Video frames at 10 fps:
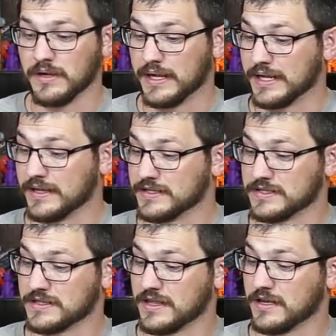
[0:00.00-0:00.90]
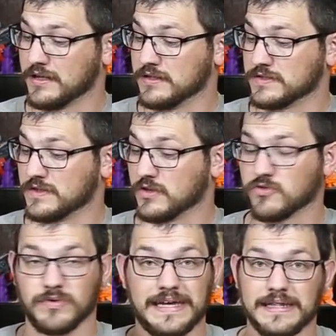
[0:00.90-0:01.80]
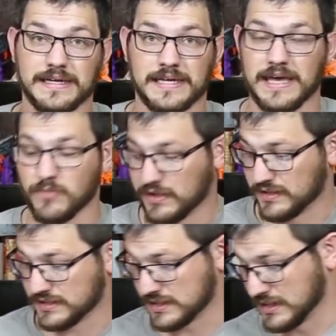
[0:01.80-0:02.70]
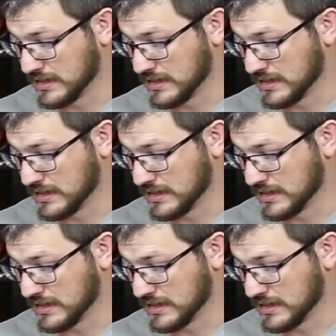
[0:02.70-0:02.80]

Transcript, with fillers: And again, this is the green that came with it.